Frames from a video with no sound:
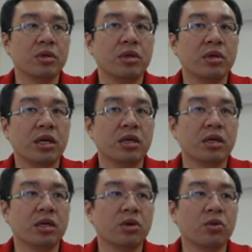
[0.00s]
then
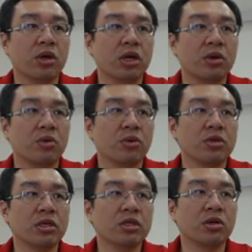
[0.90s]
the queen will
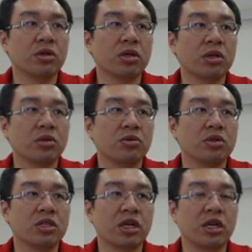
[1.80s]
just continue to
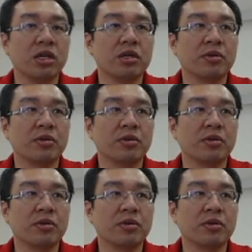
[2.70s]
check,